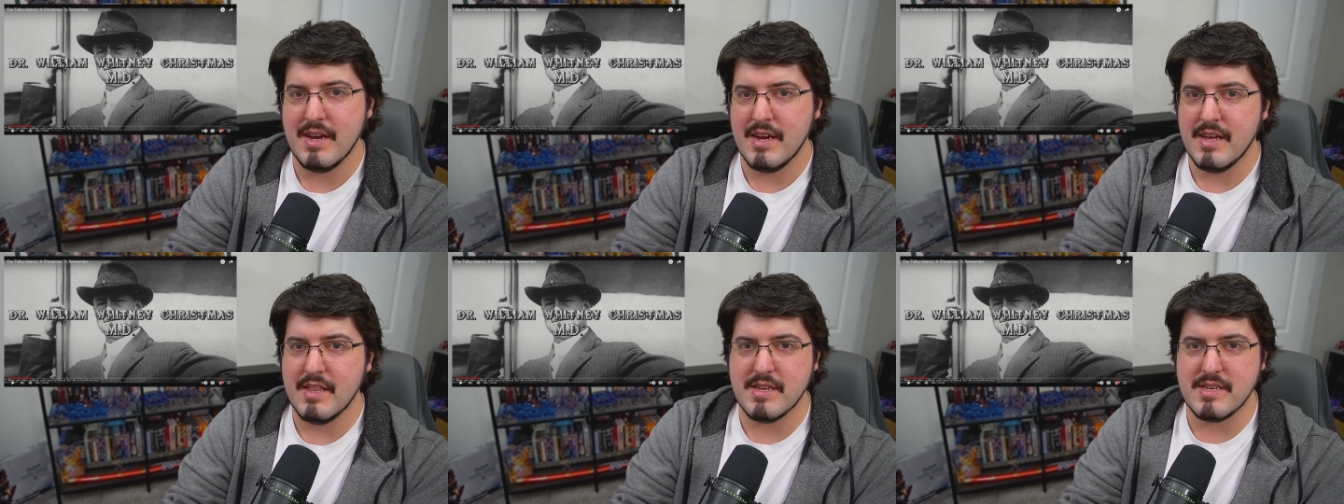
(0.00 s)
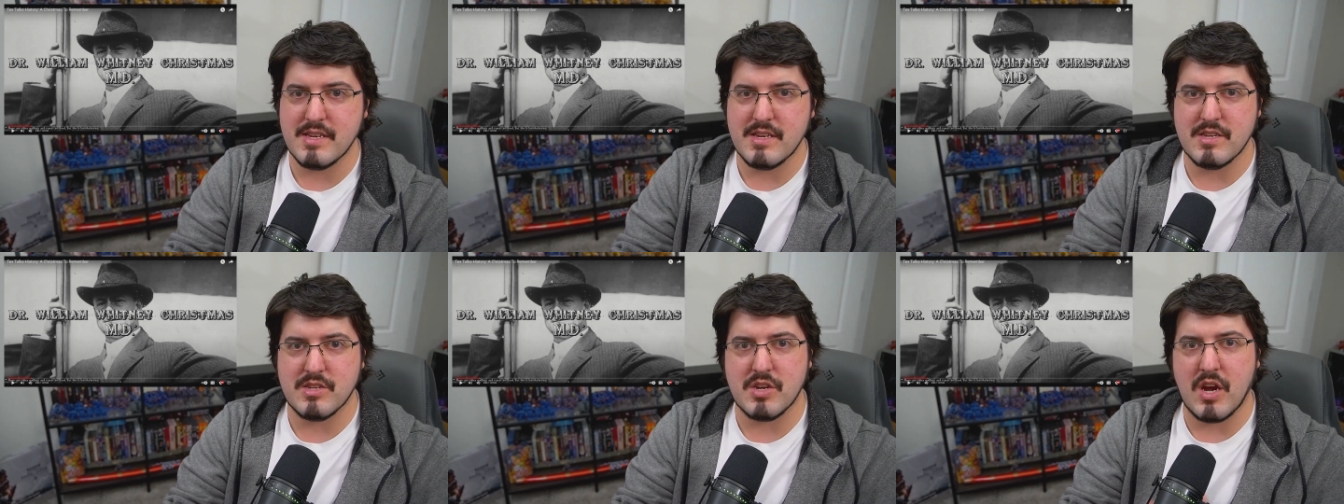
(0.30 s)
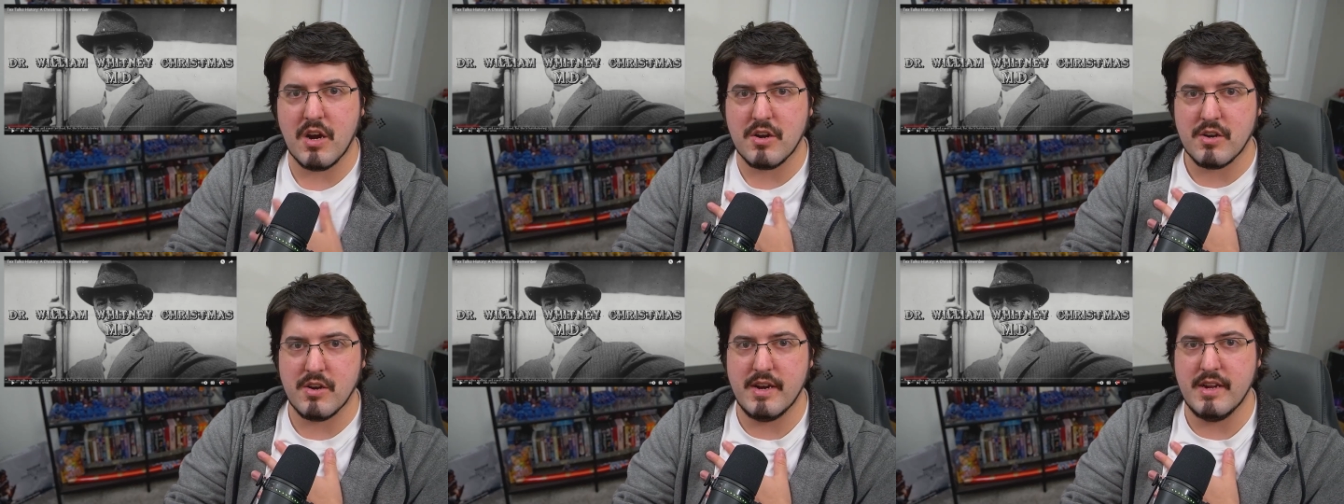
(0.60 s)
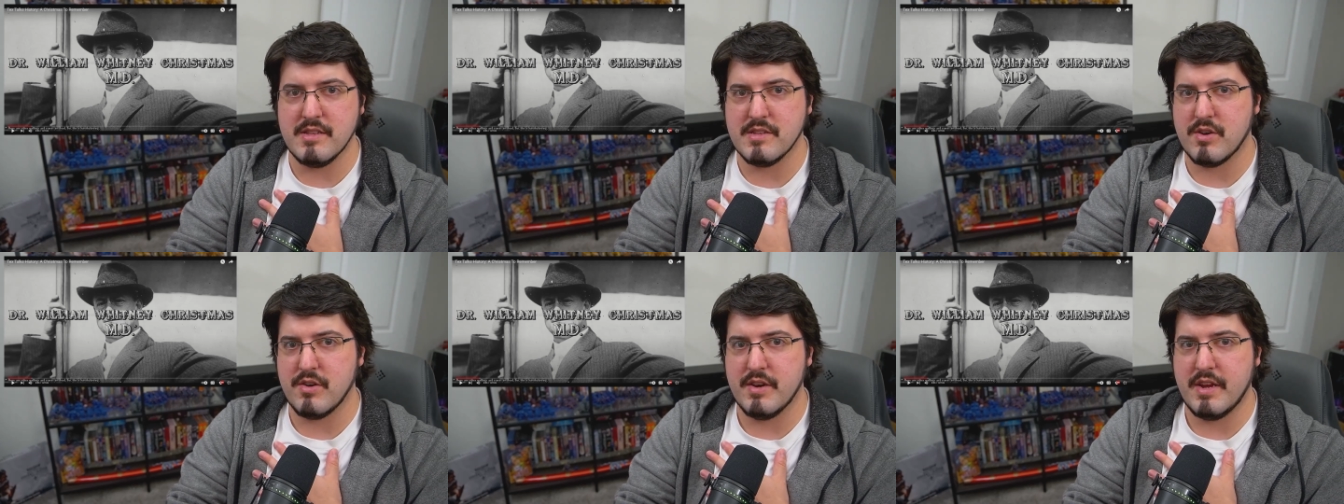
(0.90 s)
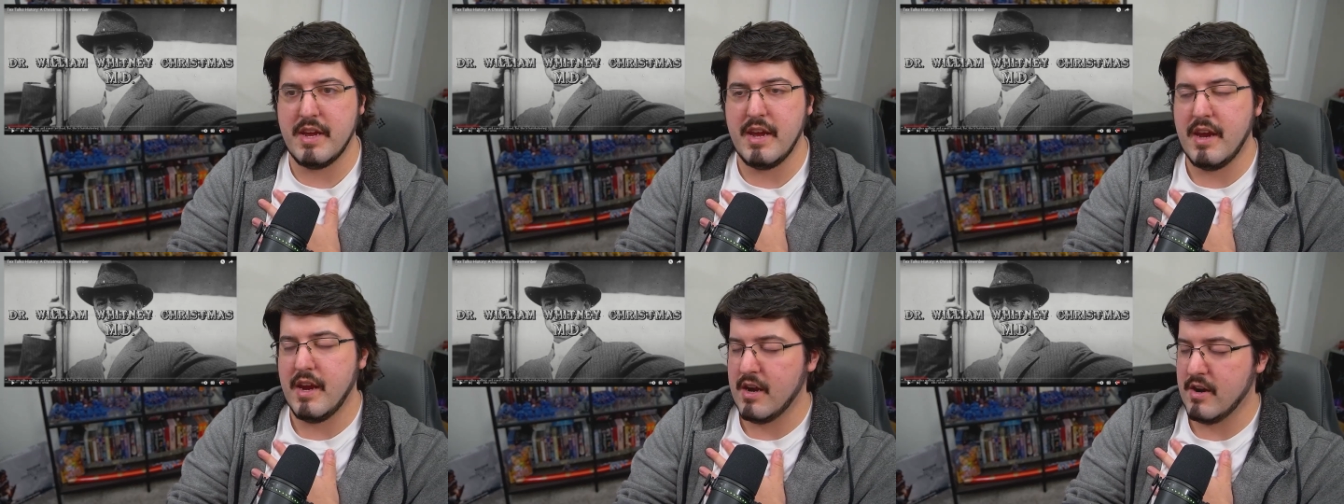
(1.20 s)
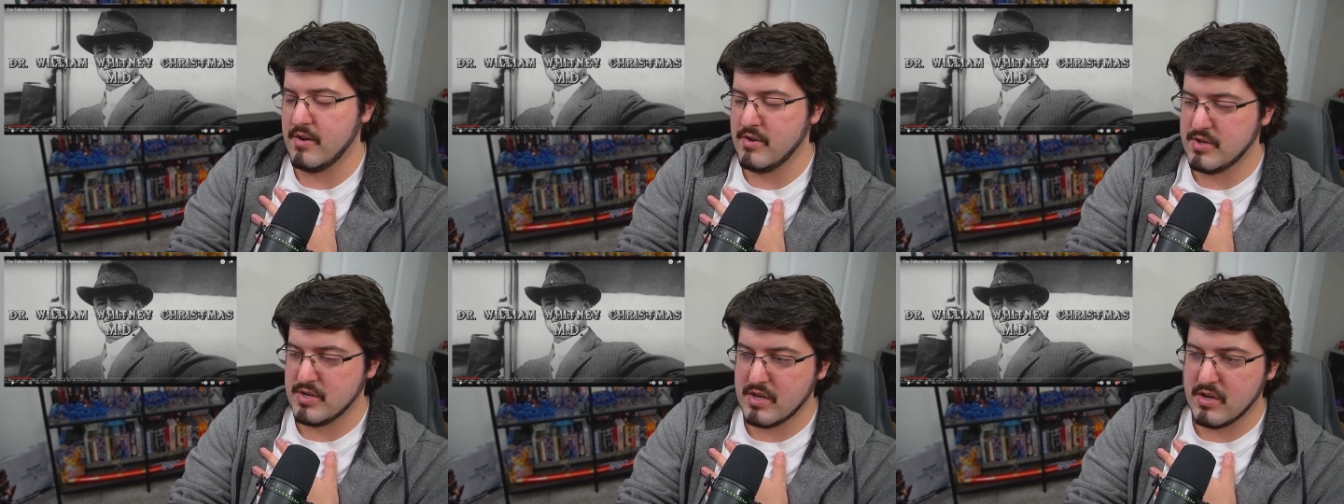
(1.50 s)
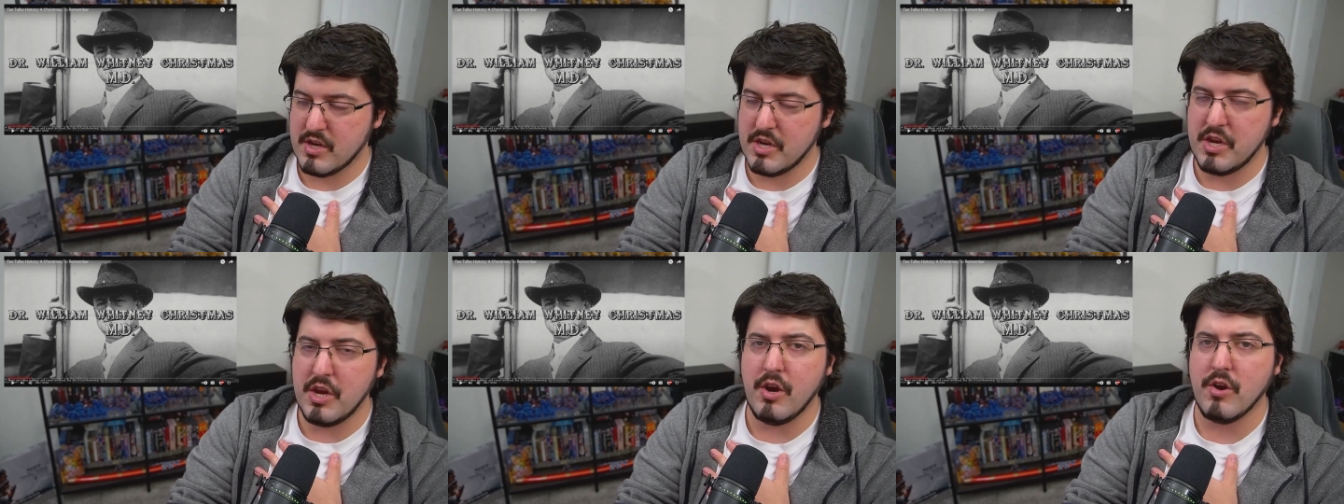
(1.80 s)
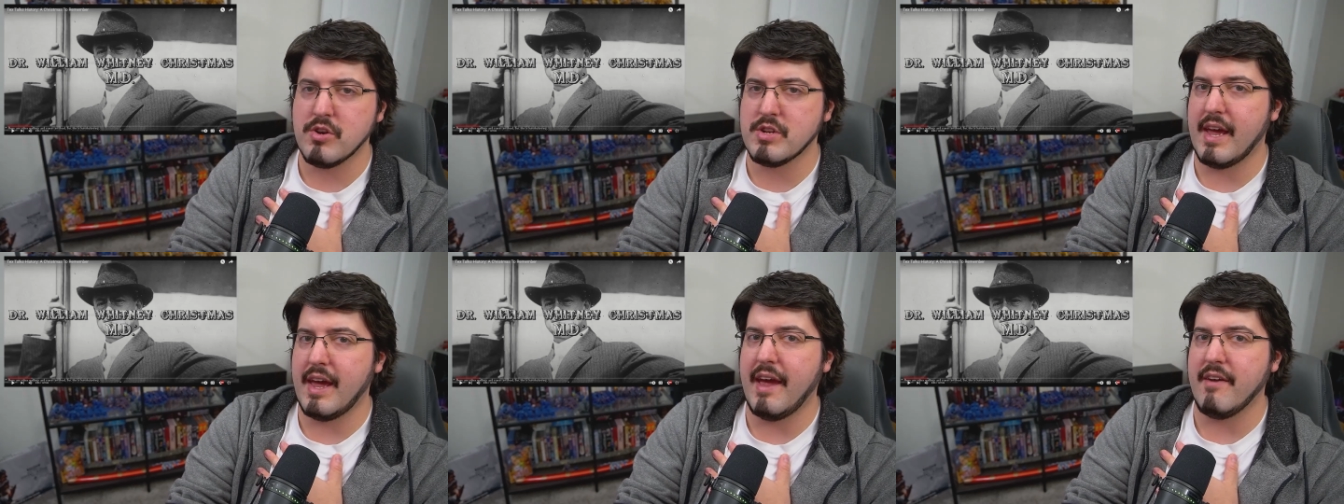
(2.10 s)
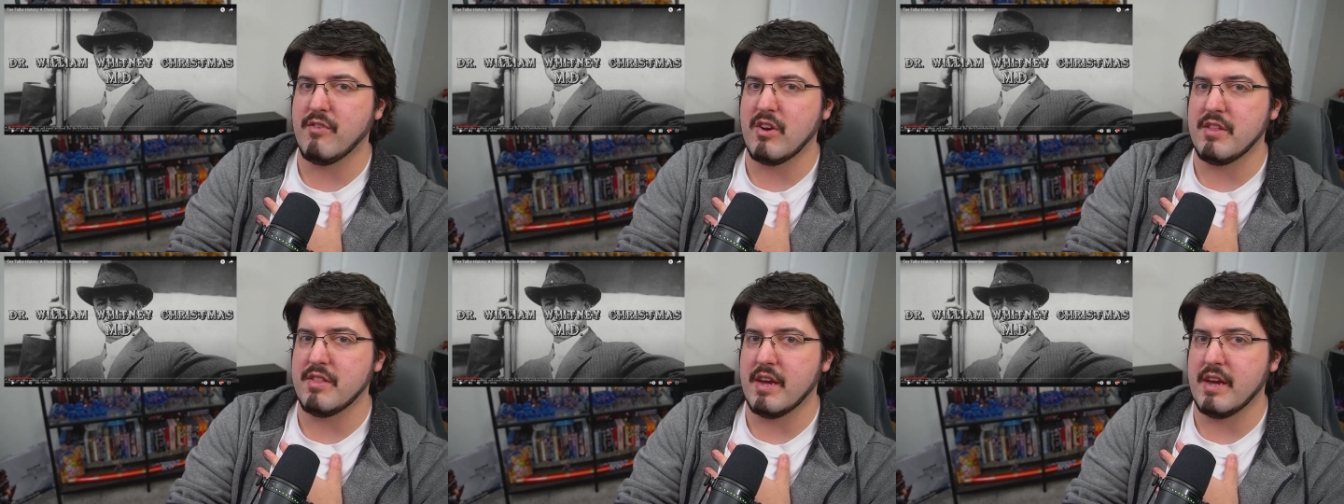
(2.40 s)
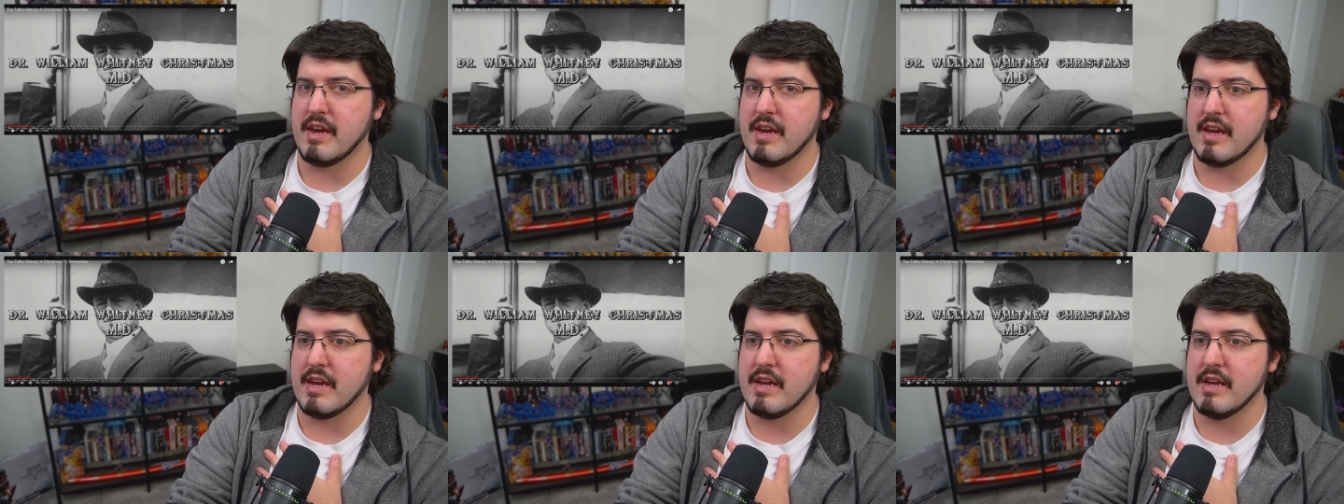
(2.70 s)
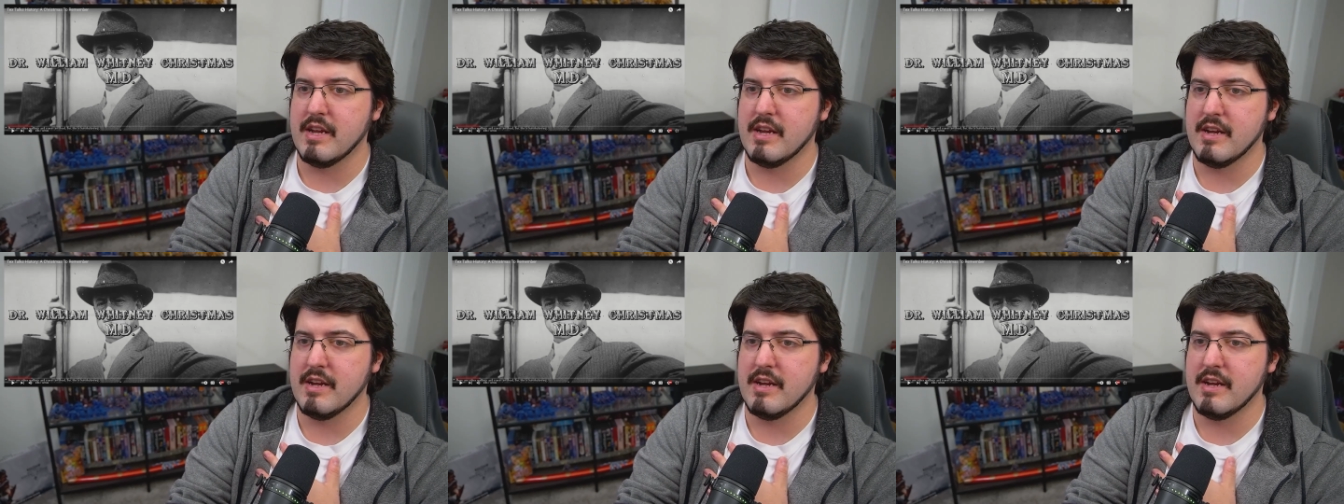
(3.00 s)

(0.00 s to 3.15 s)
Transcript: This is Dr. Insert Here's Cure to Everything.